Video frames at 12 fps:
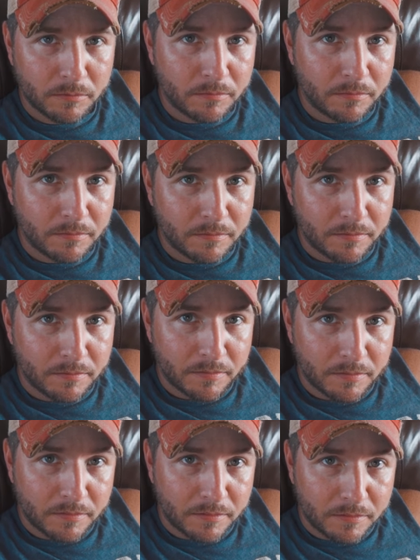Quail chicks.
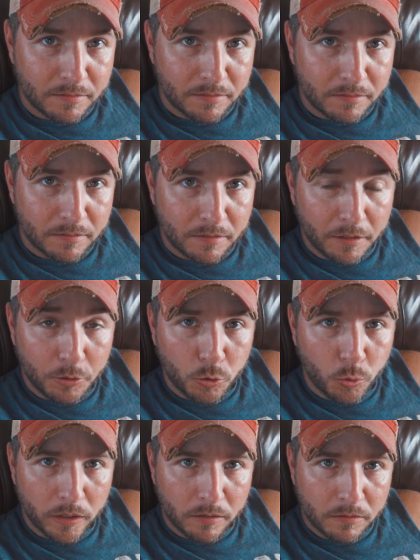Little
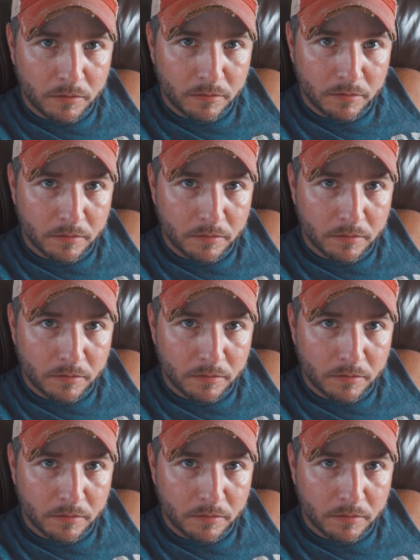quail?